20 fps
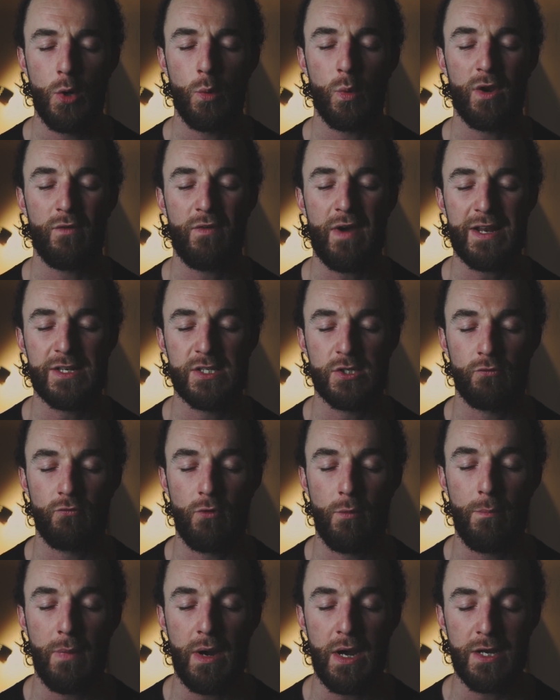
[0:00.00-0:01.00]
Well, I've had to
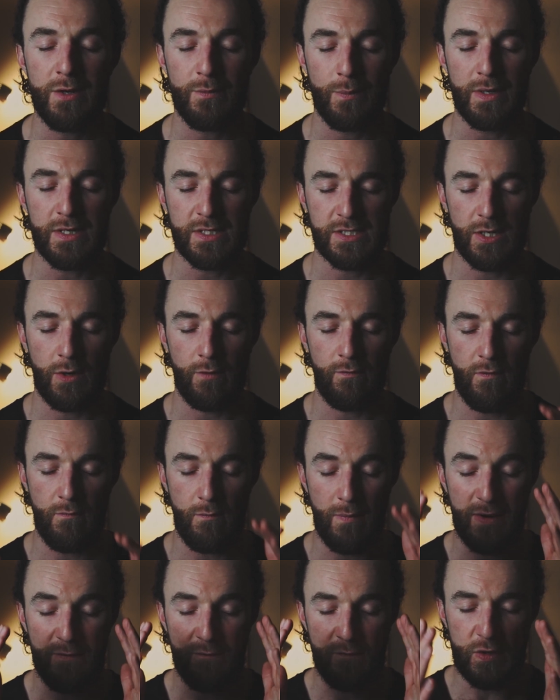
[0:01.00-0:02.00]
remind myself of
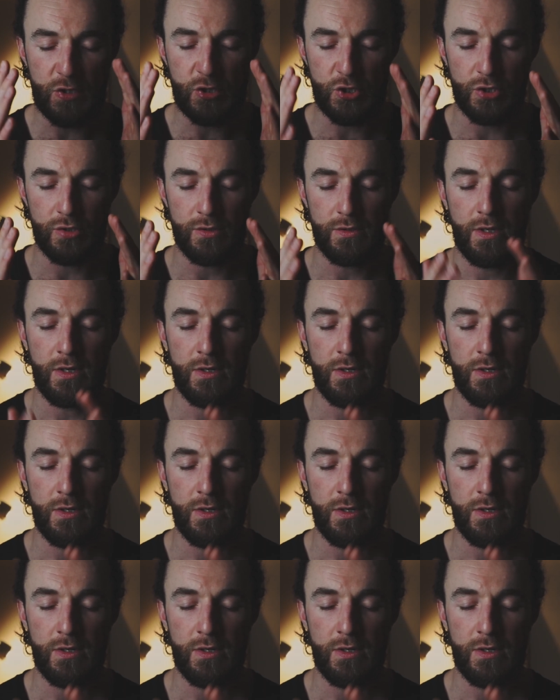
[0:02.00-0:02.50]
my vision